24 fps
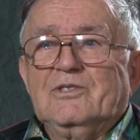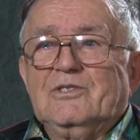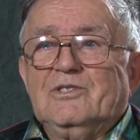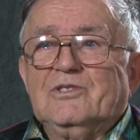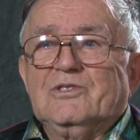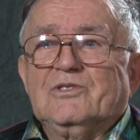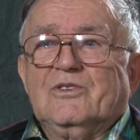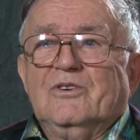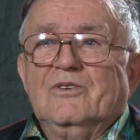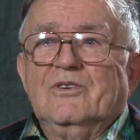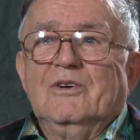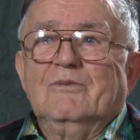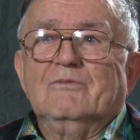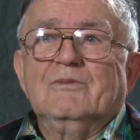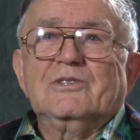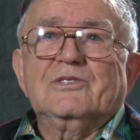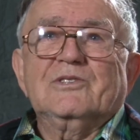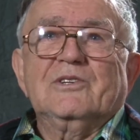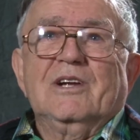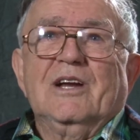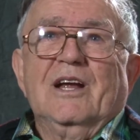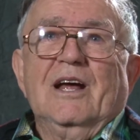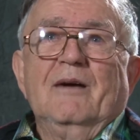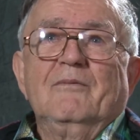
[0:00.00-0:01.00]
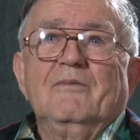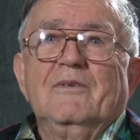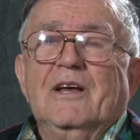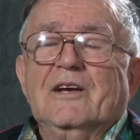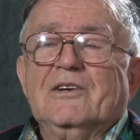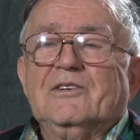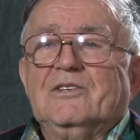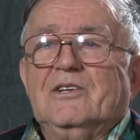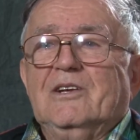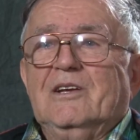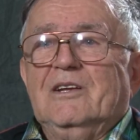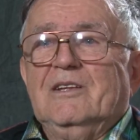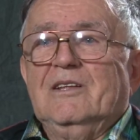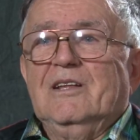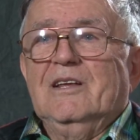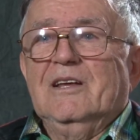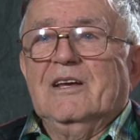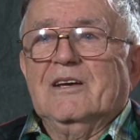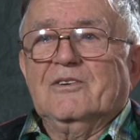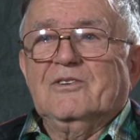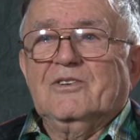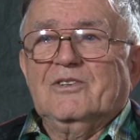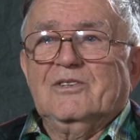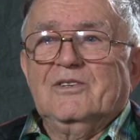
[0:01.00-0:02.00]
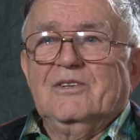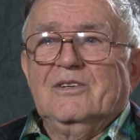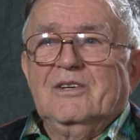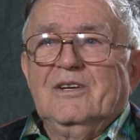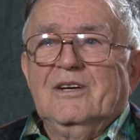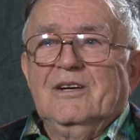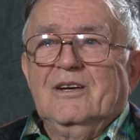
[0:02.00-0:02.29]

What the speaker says: You just don't know what's going to happen next day to the next.